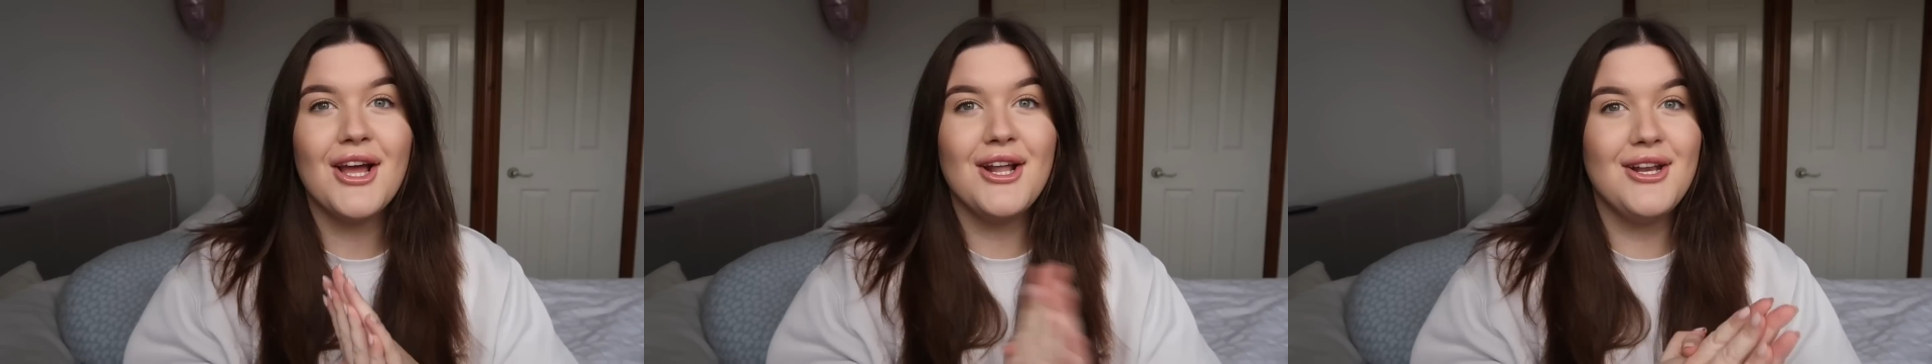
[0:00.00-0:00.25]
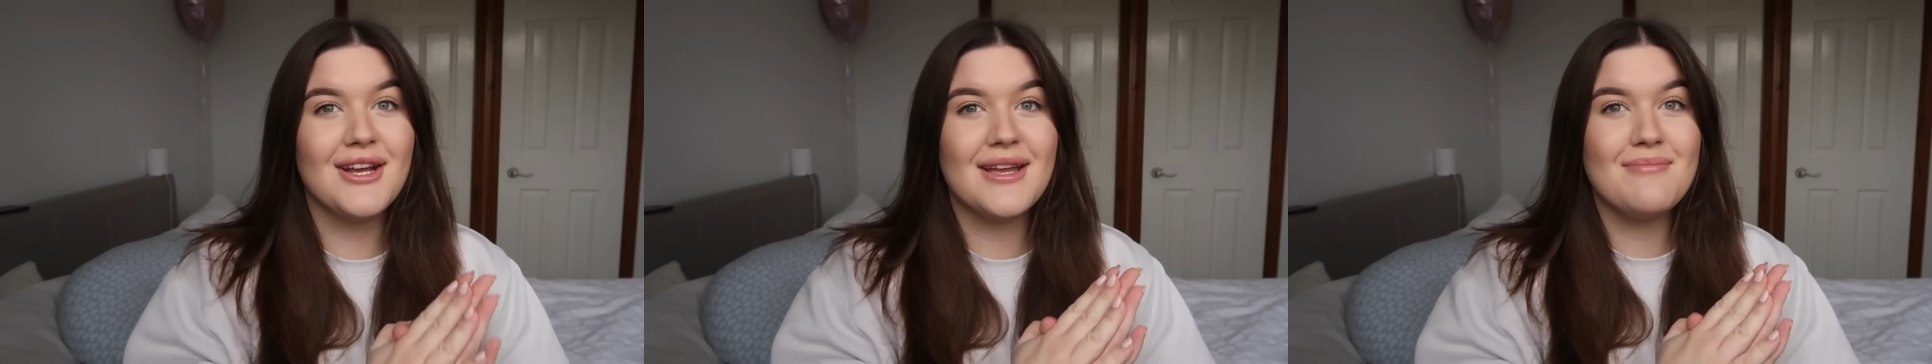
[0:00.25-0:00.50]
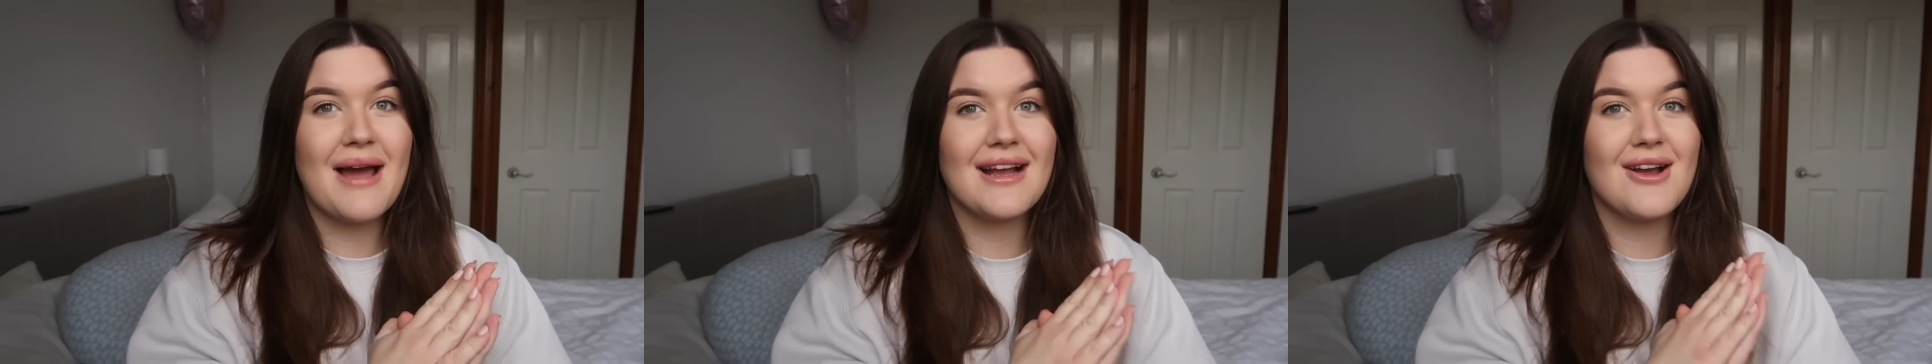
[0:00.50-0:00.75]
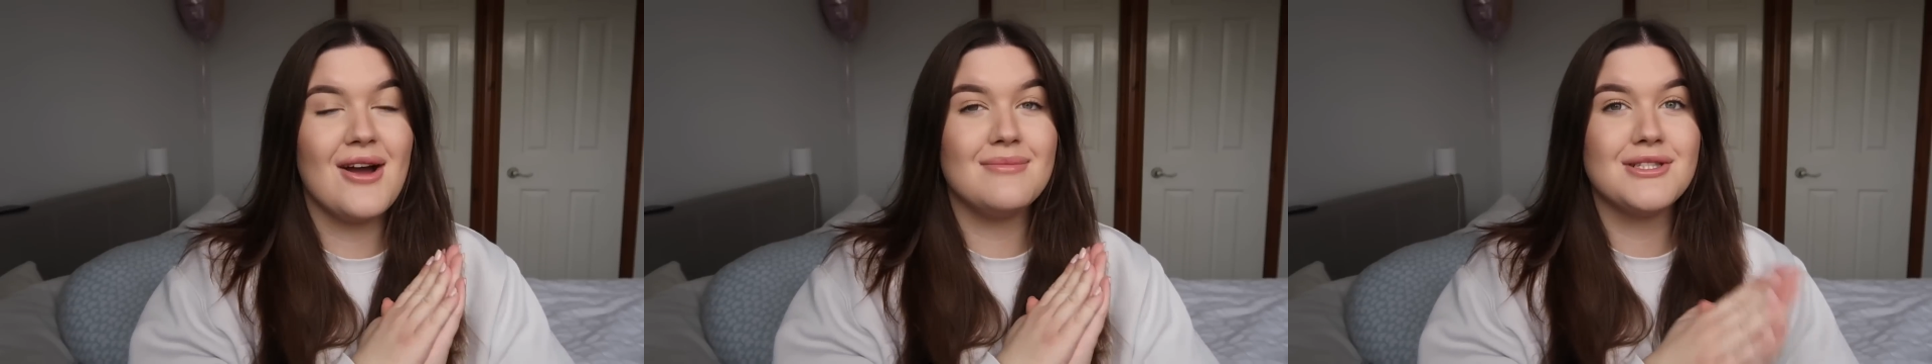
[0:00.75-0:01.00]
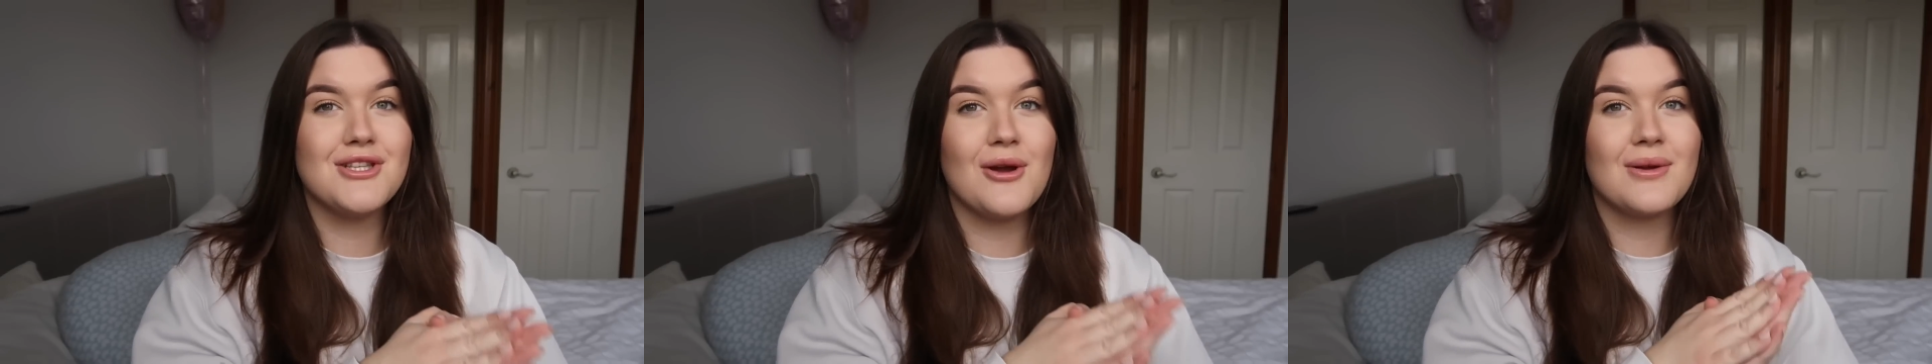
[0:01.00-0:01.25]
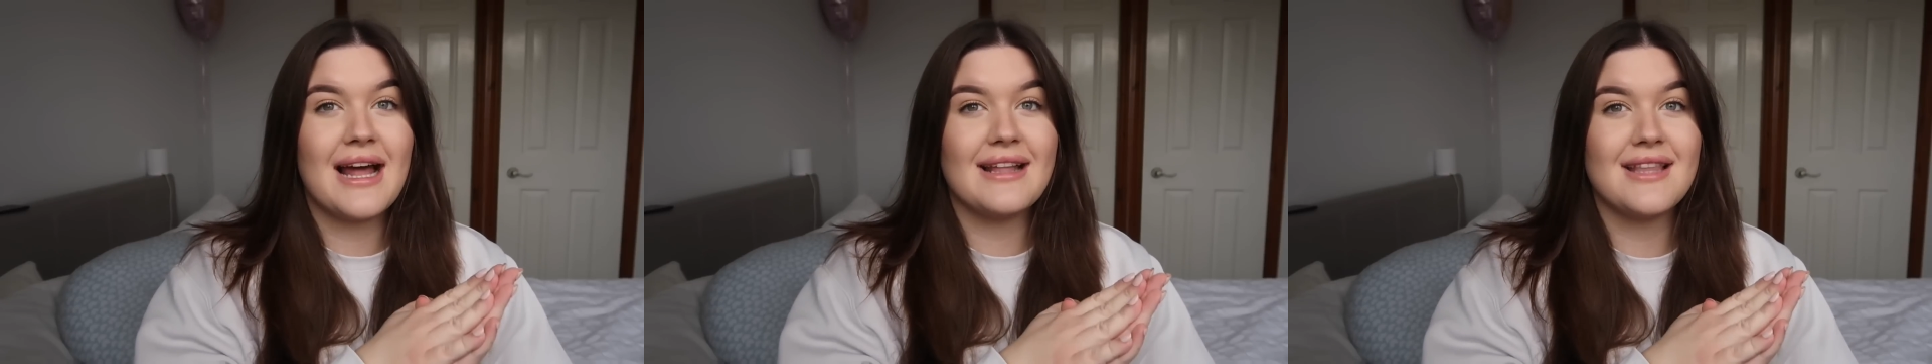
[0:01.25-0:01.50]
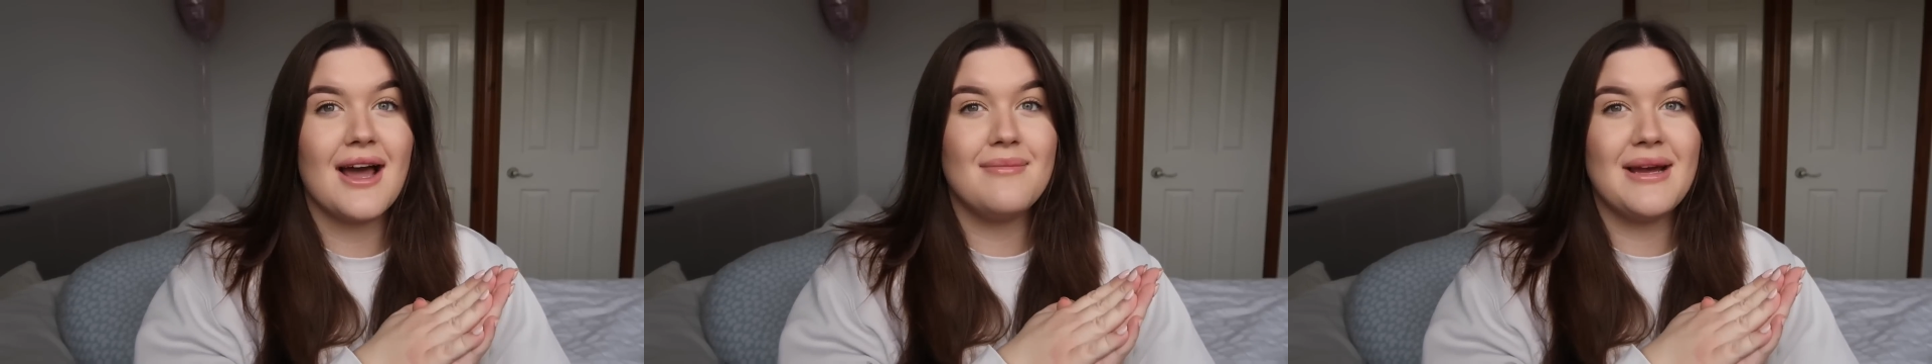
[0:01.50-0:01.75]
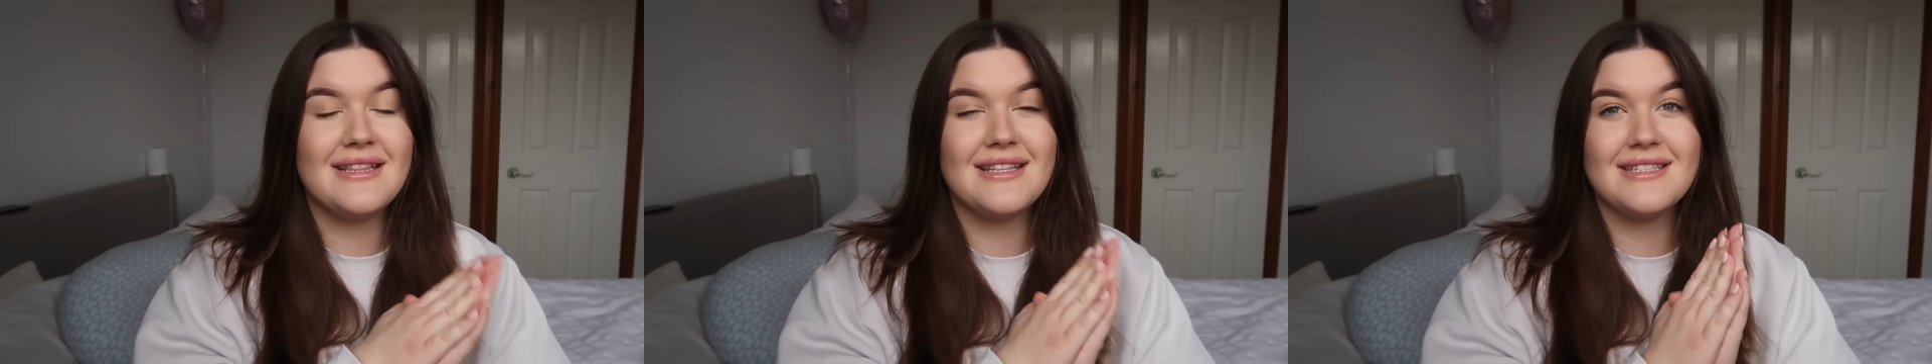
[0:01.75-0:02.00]
Looking back, I'm so glad that I
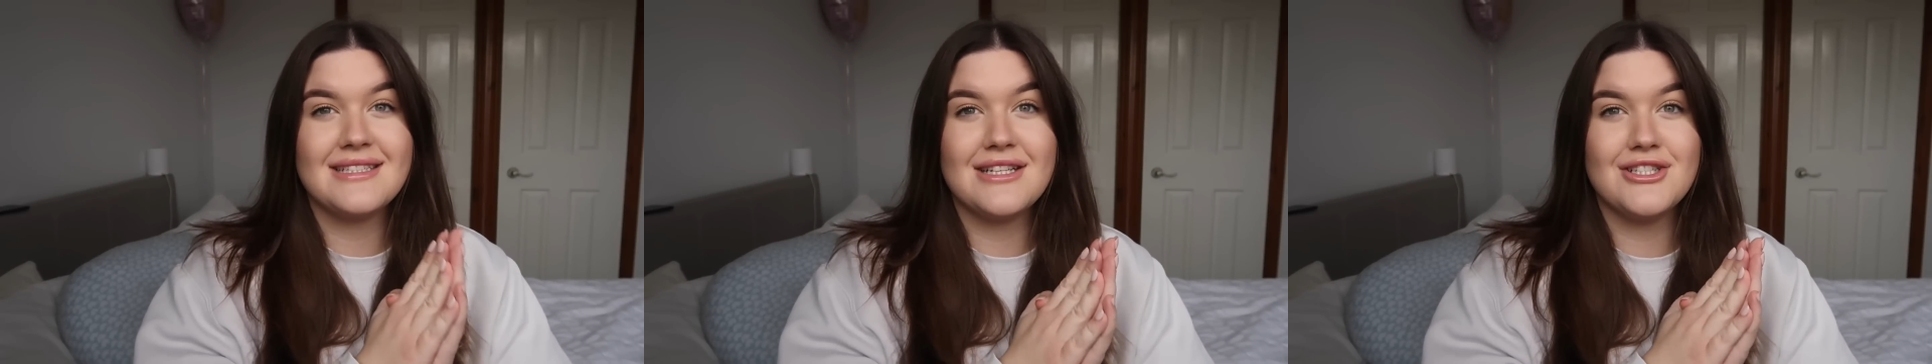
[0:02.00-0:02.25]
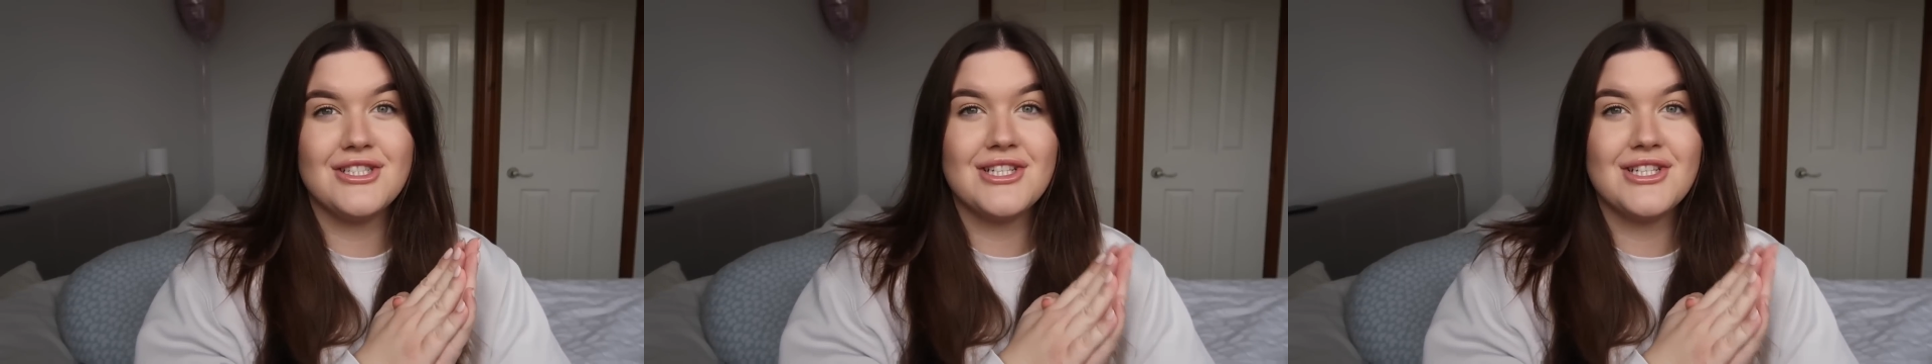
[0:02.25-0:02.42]
made the decision